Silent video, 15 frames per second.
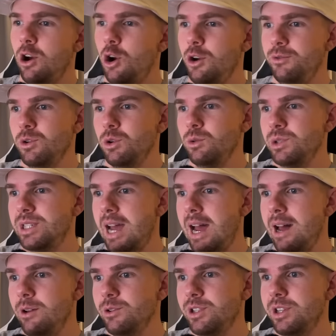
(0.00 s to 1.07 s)
overall
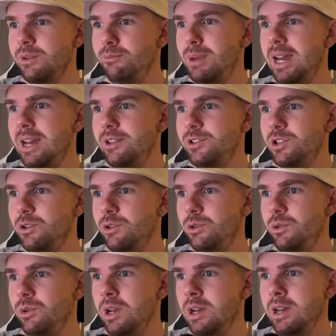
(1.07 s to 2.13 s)
sales compared
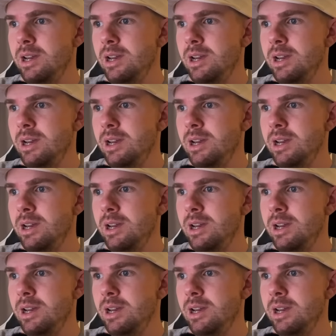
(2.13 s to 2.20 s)
to,